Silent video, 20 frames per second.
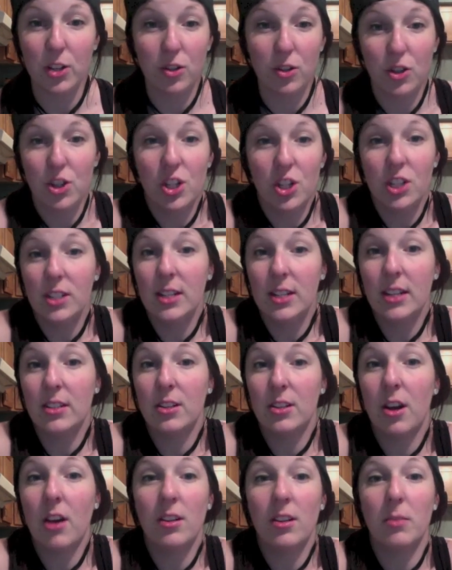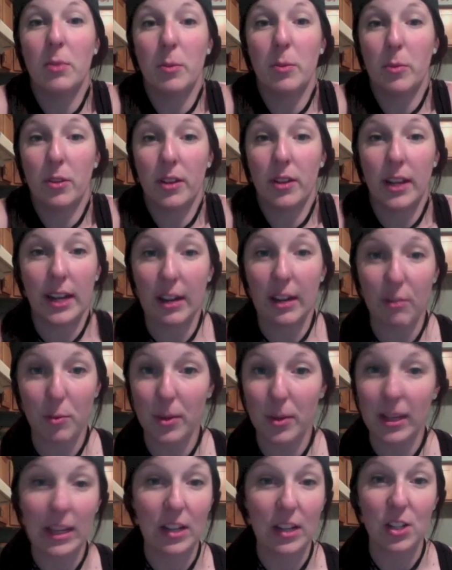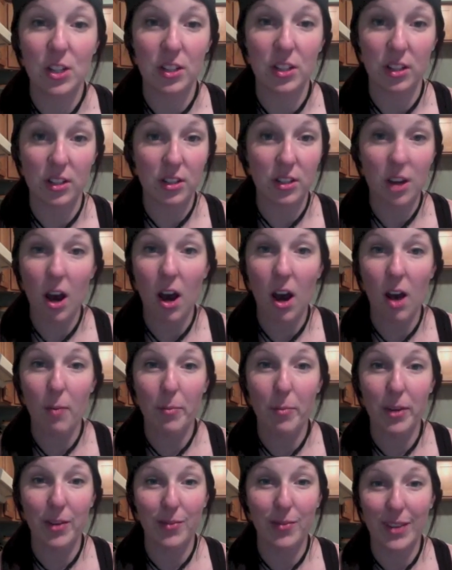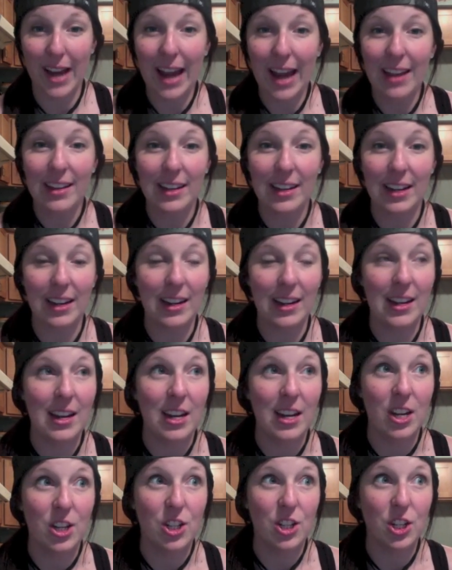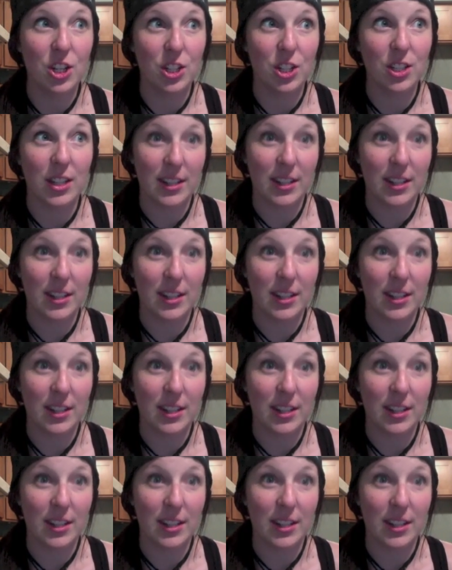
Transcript: So she just doesn't talk to people, and everybody thinks she's a snob. But in reality, she just